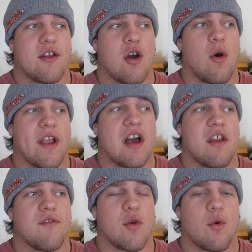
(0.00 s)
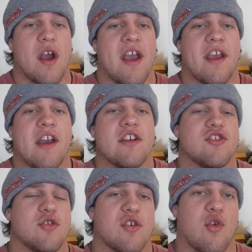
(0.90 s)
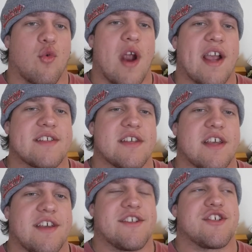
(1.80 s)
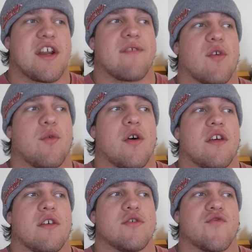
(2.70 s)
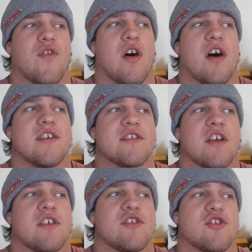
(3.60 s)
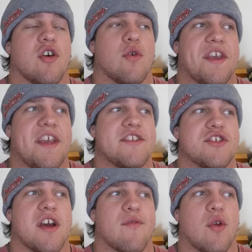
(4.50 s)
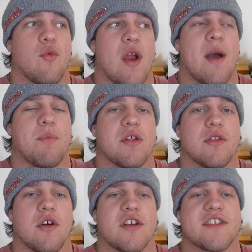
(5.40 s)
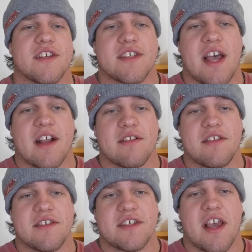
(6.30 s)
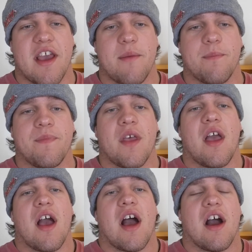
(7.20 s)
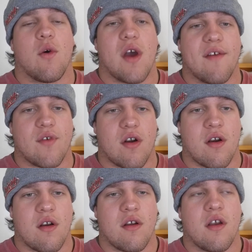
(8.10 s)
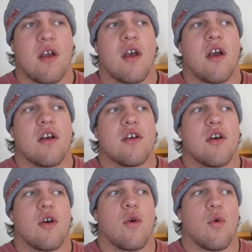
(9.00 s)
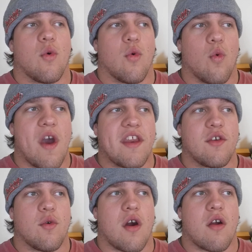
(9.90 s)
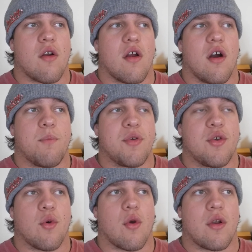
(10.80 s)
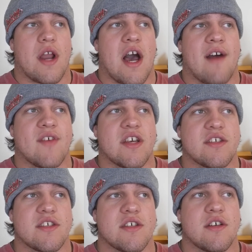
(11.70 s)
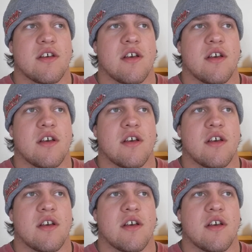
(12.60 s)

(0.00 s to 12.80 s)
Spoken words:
going out of your way to correct each and every one of those flaws so each and every rep looks exactly the same. However, when you are a pure novice,